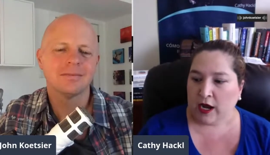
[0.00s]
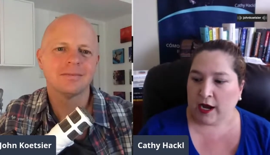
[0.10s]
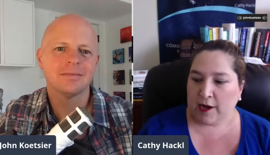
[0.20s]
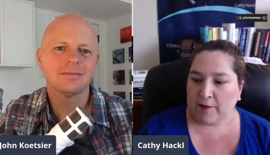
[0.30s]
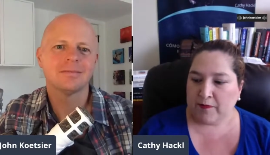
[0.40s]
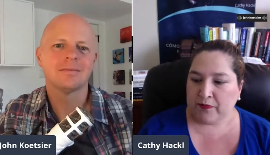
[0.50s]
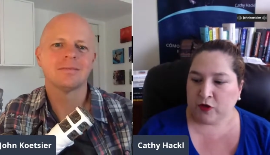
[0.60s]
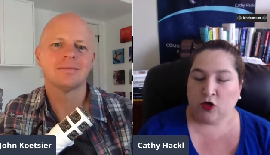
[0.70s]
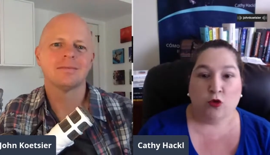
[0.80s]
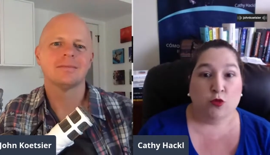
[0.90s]
Speaker 1: um,
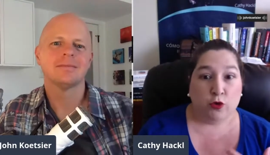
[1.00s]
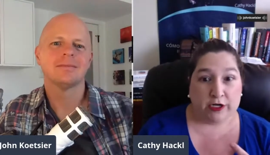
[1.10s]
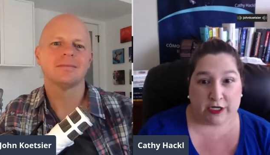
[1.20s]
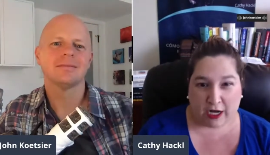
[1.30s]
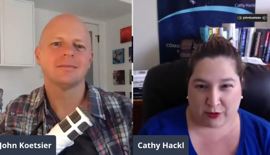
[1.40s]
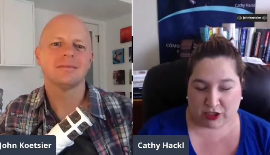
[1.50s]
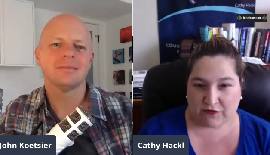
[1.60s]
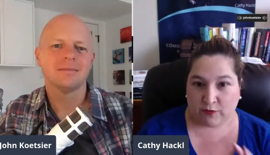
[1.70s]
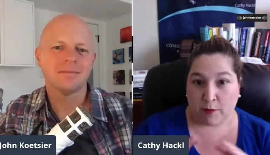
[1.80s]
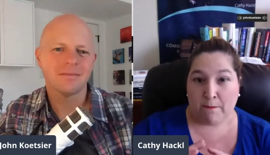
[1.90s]
you know, more
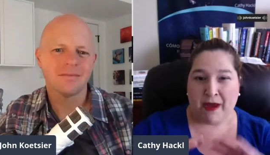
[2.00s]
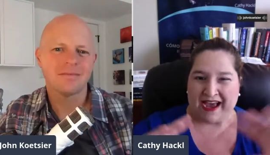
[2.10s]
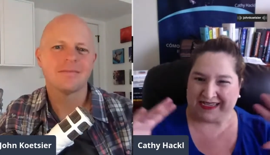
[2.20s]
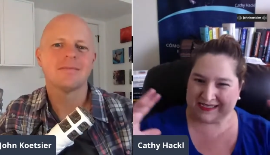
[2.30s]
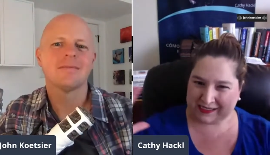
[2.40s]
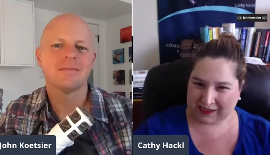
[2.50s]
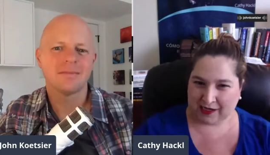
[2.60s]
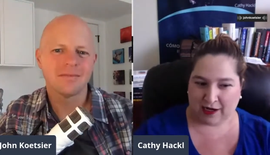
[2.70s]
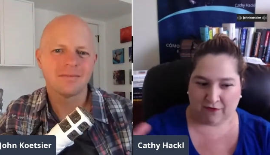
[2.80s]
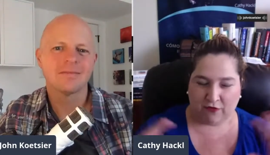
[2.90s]
adoption from a
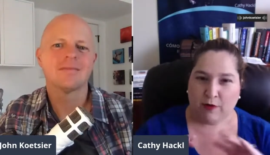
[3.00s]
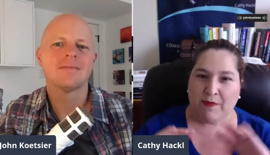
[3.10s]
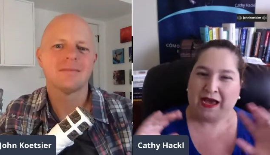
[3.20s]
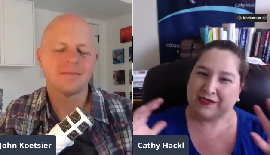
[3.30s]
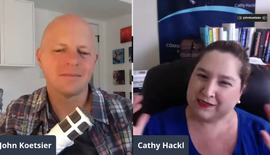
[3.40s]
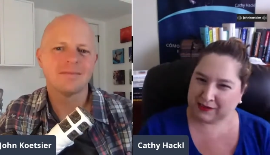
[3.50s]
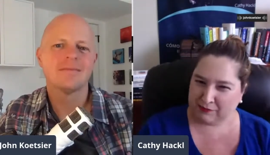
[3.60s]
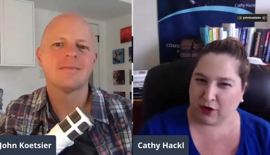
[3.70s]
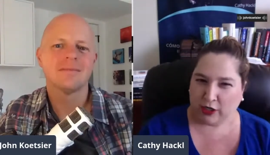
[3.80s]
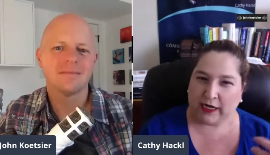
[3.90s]
mass uh, from a mass
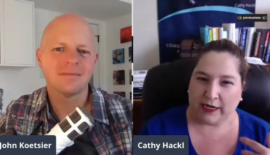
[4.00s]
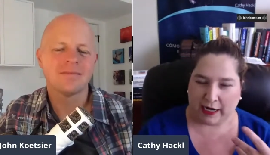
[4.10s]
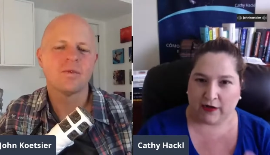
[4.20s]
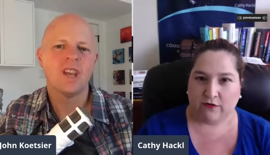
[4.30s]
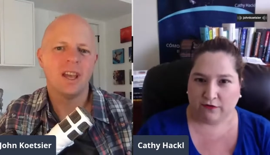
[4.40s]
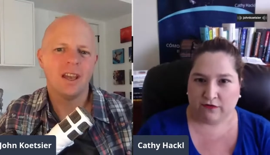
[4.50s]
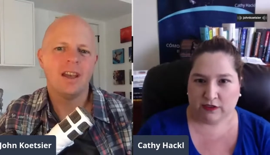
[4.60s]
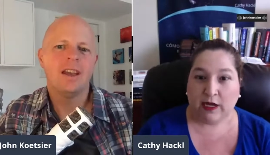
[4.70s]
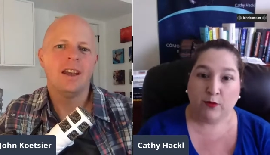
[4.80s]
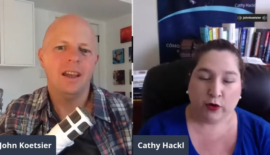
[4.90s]
market kind of
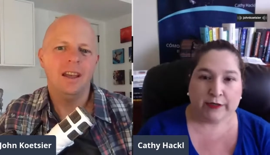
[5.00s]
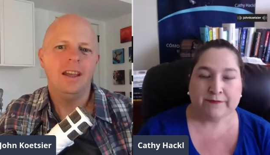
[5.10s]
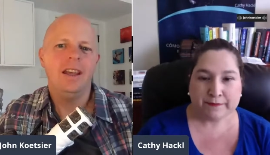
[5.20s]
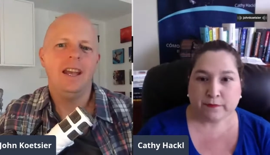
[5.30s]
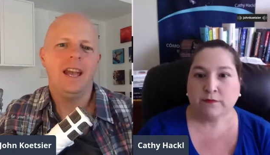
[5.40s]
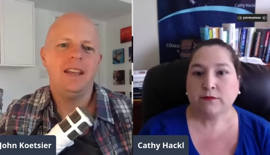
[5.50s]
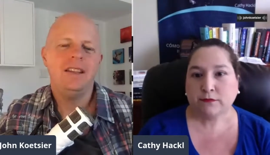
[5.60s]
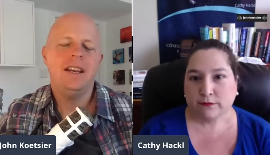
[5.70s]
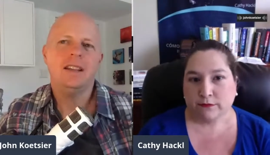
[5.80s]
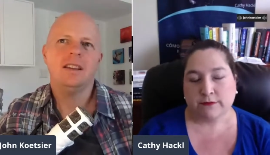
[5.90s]
standpoint.
Speaker 2: And
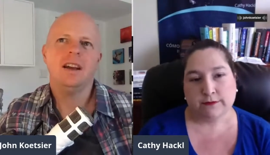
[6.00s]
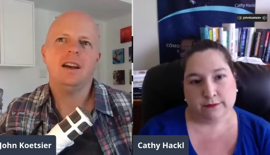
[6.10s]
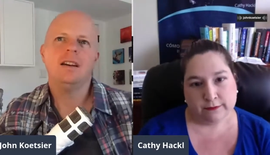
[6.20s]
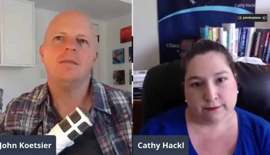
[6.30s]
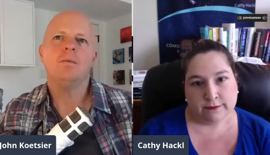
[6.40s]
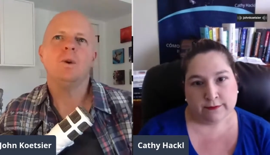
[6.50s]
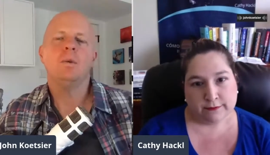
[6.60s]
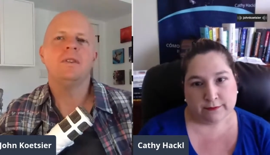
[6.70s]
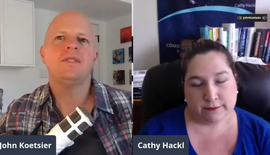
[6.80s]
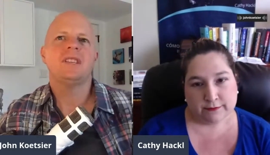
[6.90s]
yet, um, what
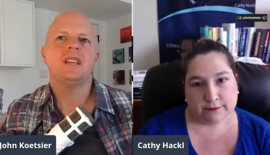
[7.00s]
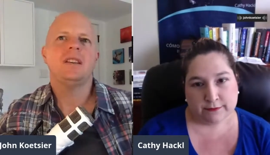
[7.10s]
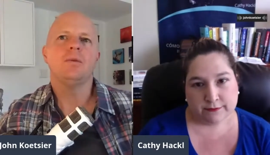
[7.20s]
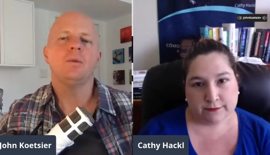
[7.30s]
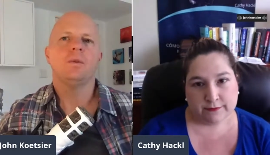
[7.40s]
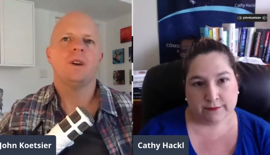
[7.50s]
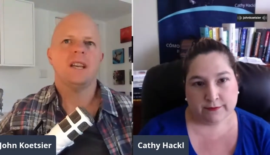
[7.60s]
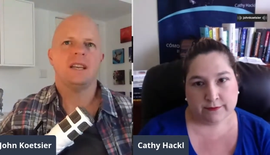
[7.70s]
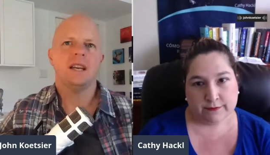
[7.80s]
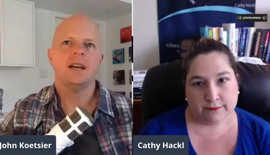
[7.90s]
we've seen
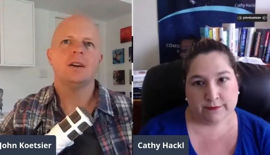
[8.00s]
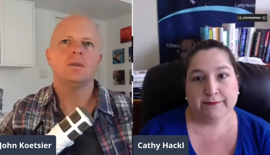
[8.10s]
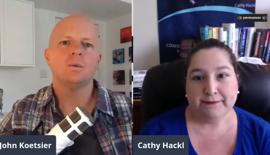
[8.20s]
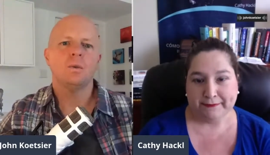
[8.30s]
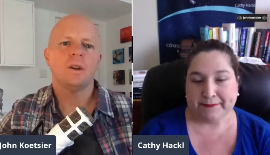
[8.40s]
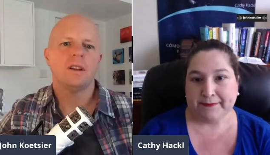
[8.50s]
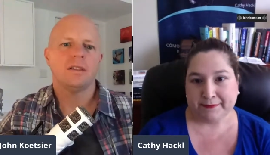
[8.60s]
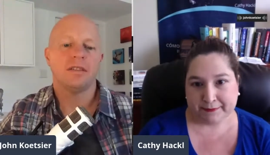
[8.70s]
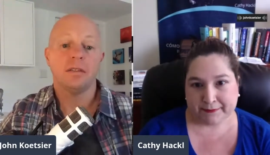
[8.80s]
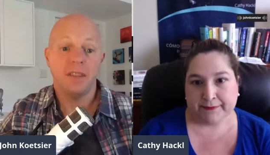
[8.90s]
right now
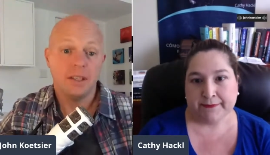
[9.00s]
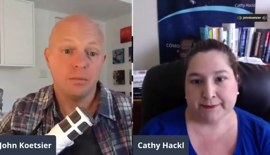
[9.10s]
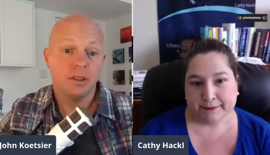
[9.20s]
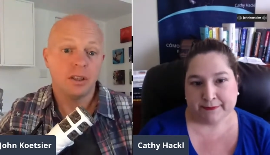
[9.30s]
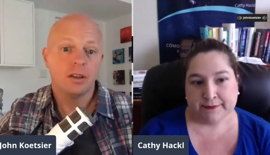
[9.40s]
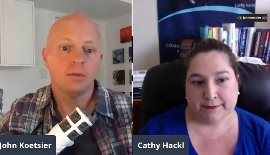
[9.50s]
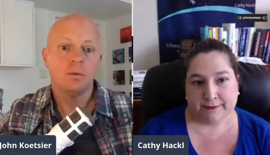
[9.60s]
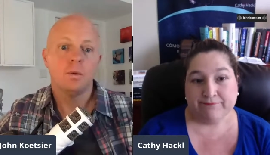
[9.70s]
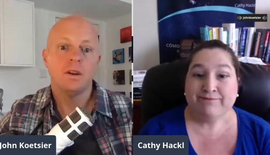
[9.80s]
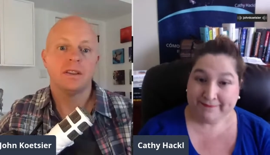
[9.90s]
with from Facebook
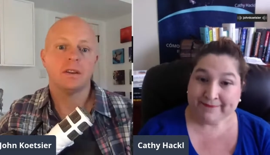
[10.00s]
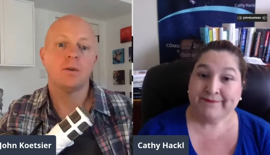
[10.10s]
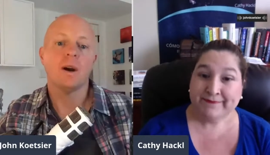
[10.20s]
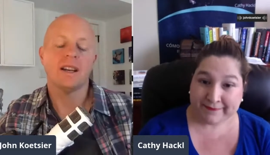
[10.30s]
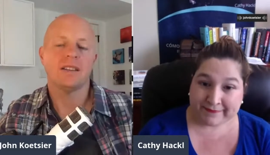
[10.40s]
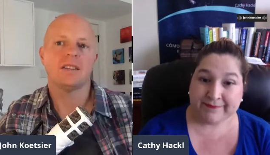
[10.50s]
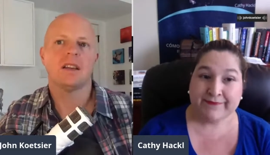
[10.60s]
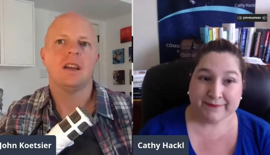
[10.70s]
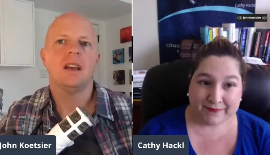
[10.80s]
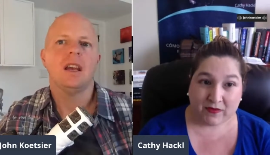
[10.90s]
with the
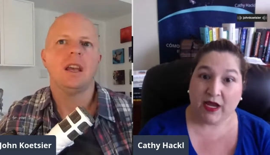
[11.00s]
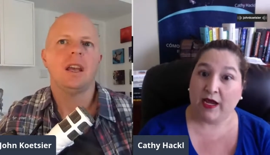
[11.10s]
Quest yeah.